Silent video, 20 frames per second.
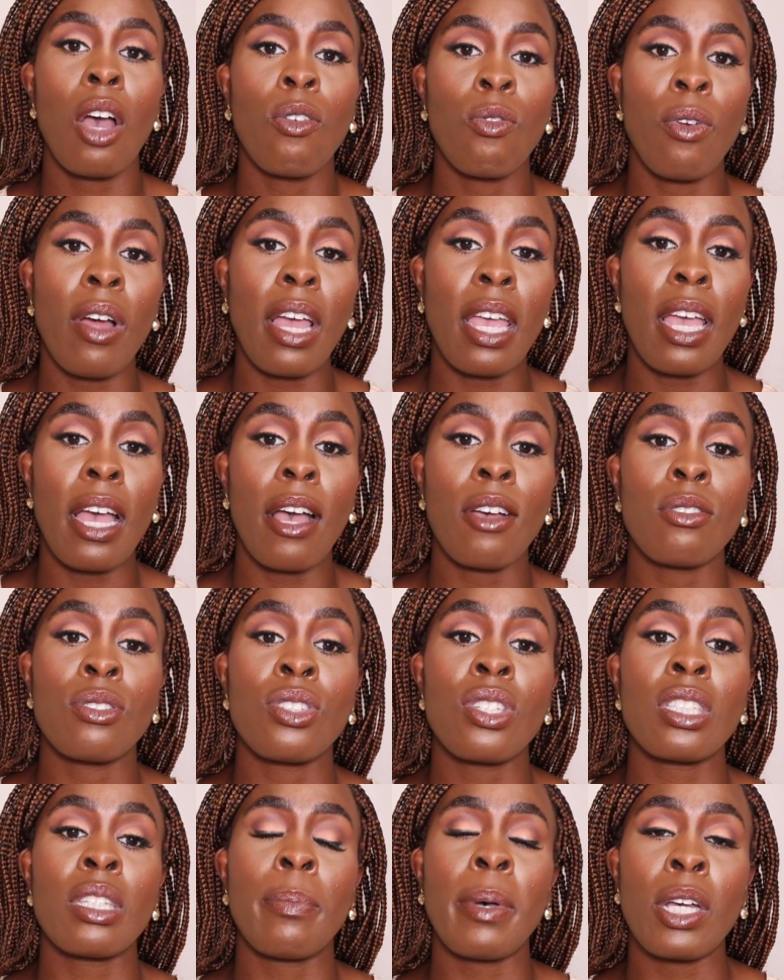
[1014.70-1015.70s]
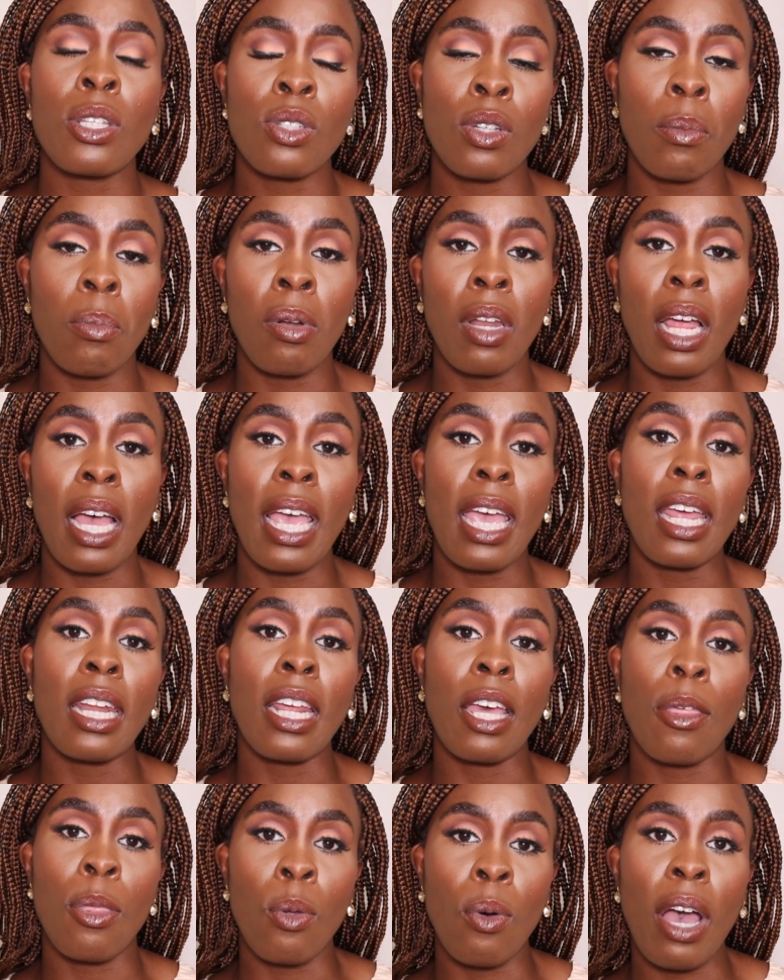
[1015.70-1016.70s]
Right, I was just about to apply and I
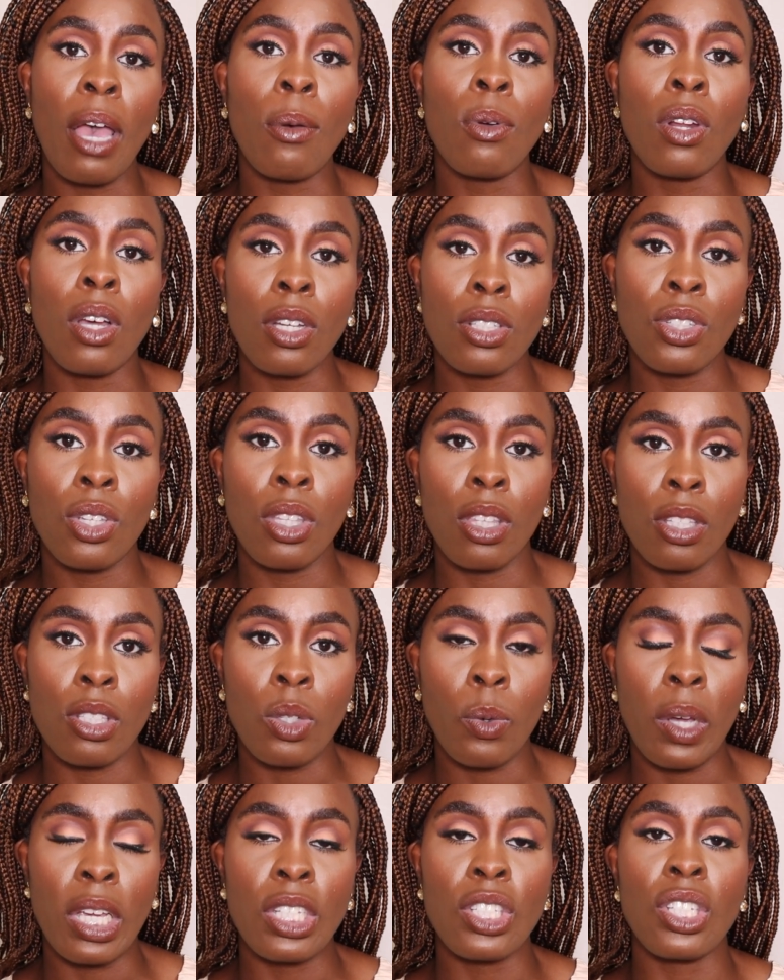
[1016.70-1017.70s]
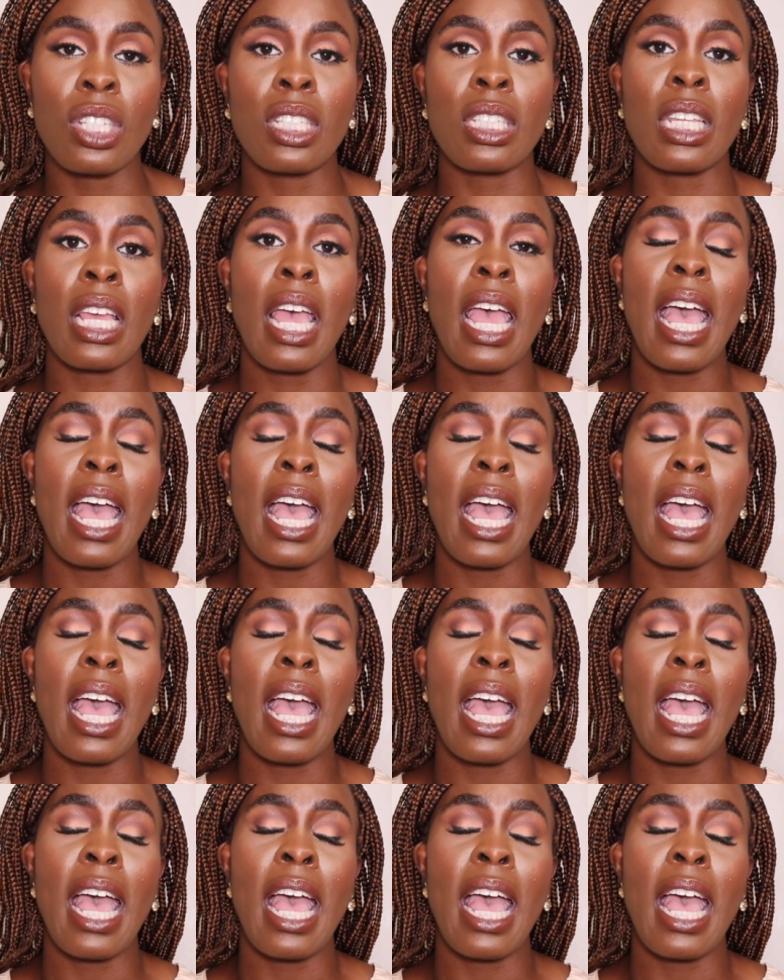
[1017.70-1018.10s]
thought I would ask you these questions.